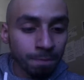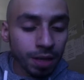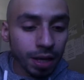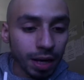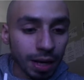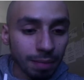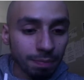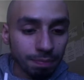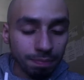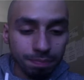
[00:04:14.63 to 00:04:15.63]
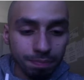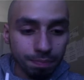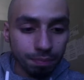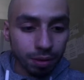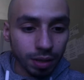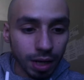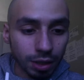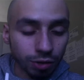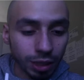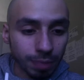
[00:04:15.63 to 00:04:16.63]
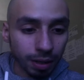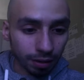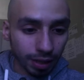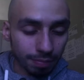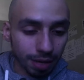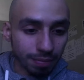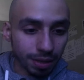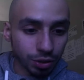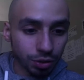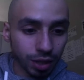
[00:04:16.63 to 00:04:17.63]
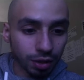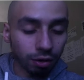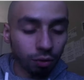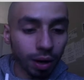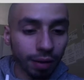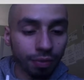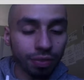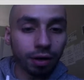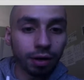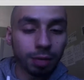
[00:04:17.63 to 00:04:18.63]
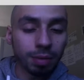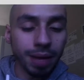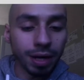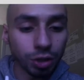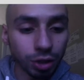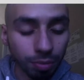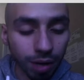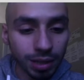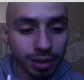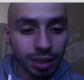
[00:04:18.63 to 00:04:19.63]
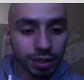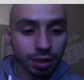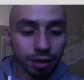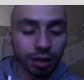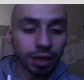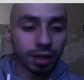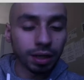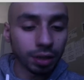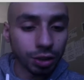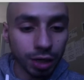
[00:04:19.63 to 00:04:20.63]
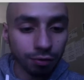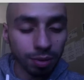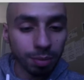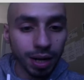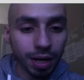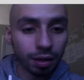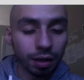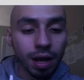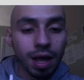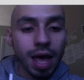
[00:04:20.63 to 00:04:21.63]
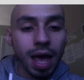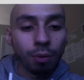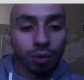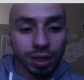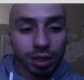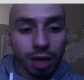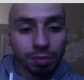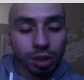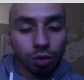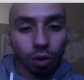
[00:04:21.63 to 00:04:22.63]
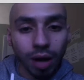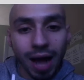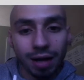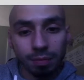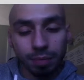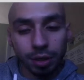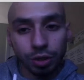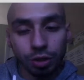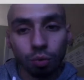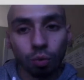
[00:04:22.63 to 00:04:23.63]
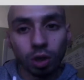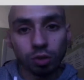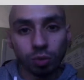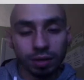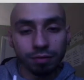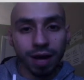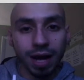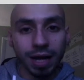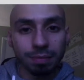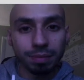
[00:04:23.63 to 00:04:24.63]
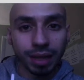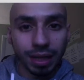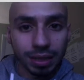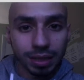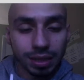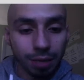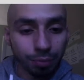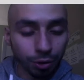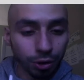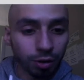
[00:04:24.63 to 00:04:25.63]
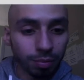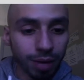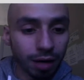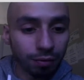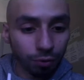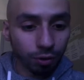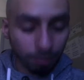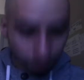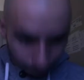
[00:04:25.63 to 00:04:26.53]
And I put transparently, I make sure that they're aware that they're going to be managing the process. They're going to collect the check from the buyer. With this option, we're out of the picture once we find, place, and procure a buyer for them.